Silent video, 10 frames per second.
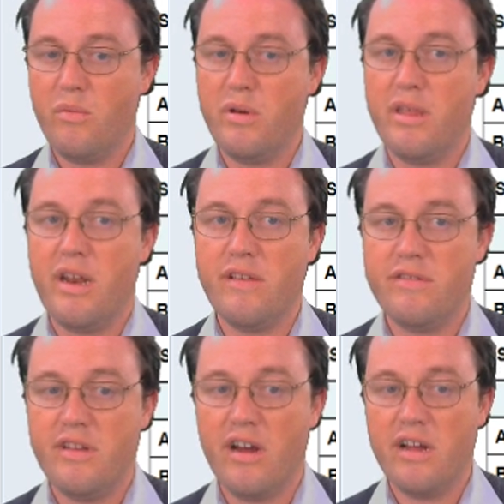with an
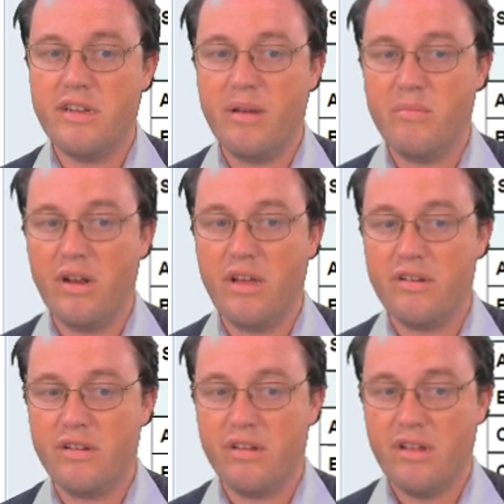SDI
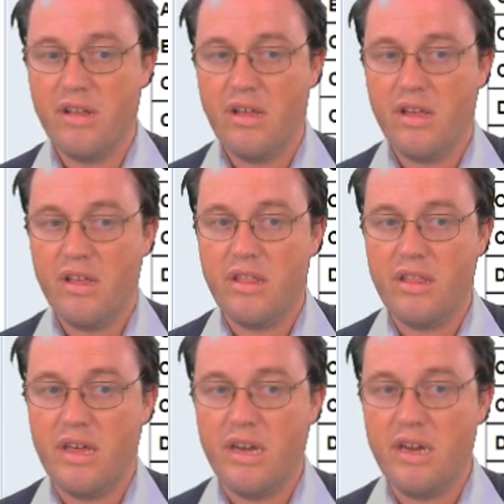template,
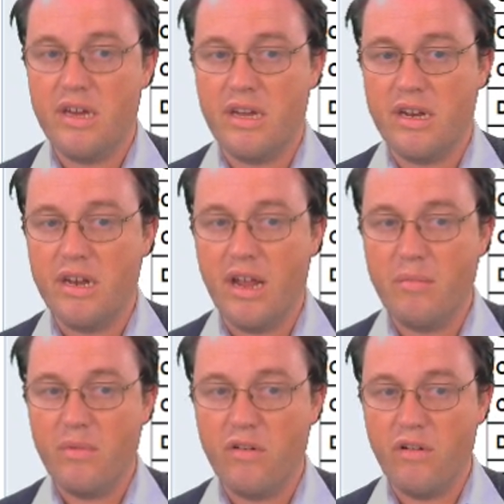the
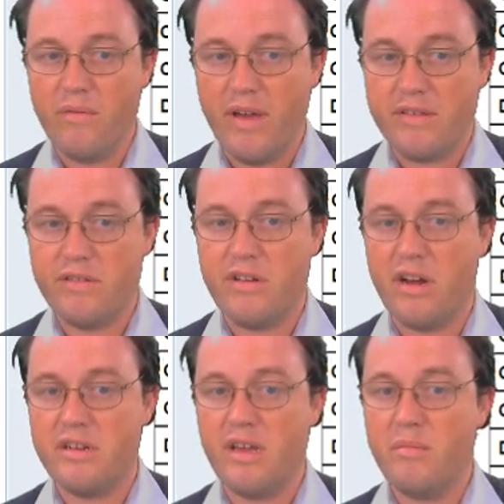number of
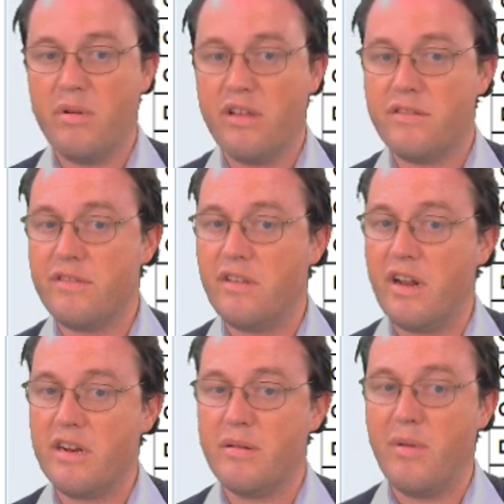SDI templates
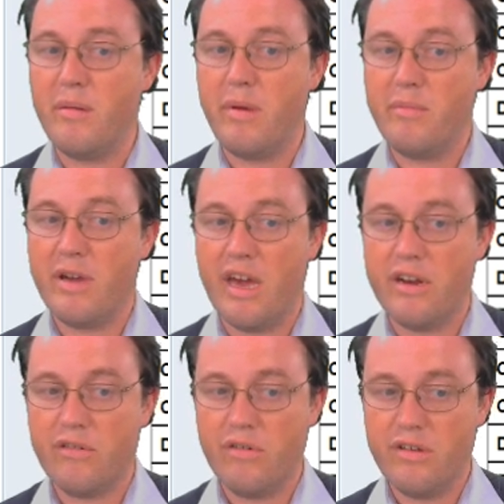selected by member
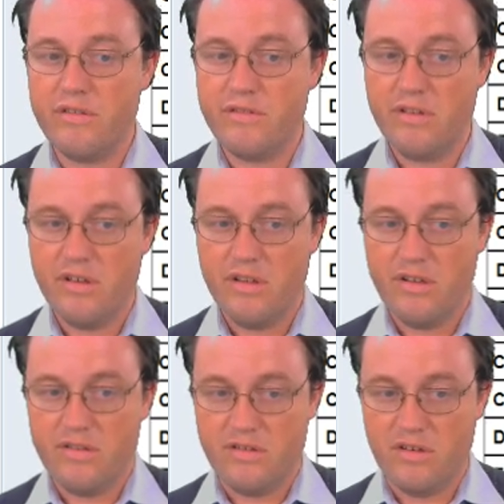categories.
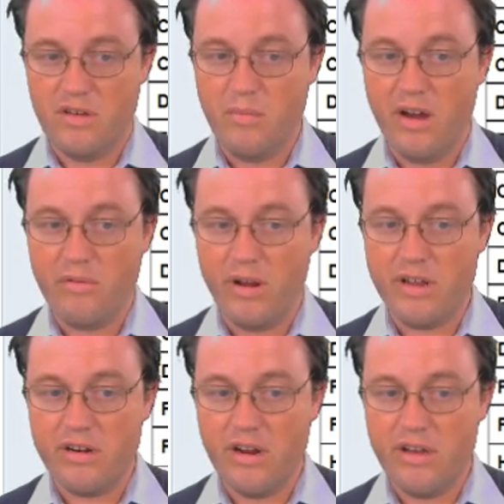So you might
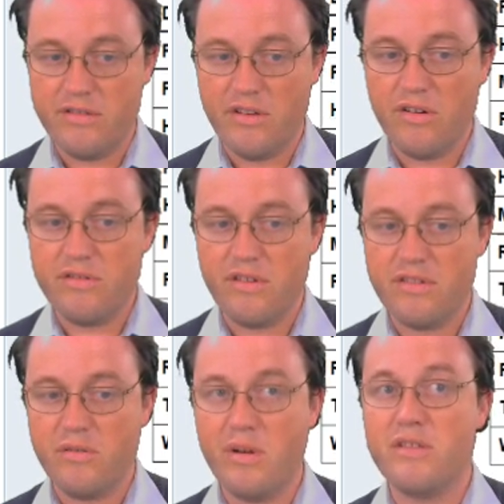recognize those
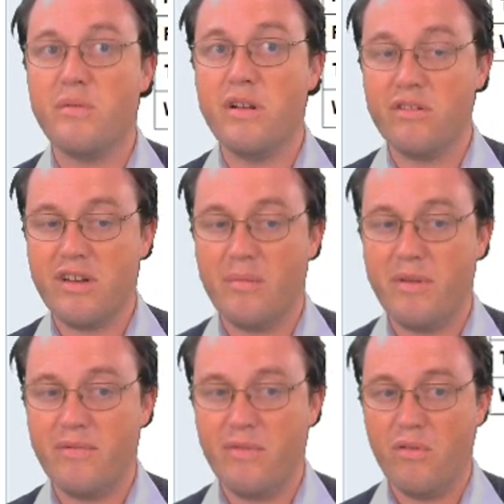as the ones we looked at
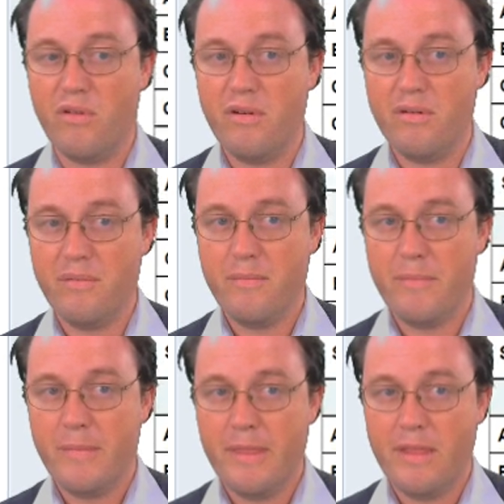before,
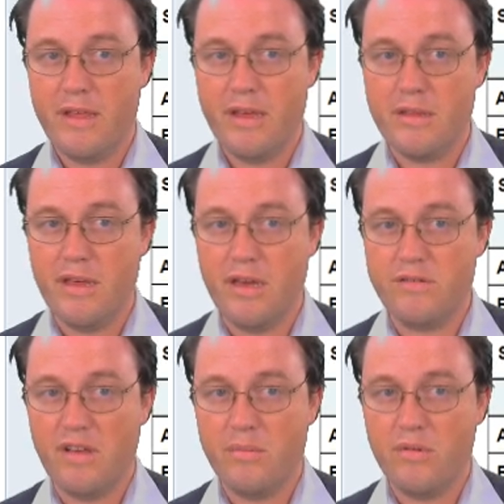the
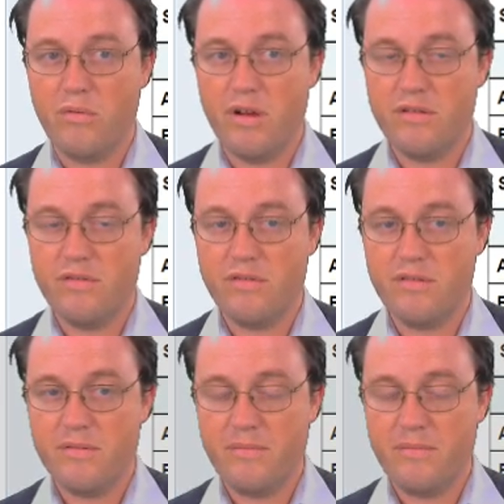example ones.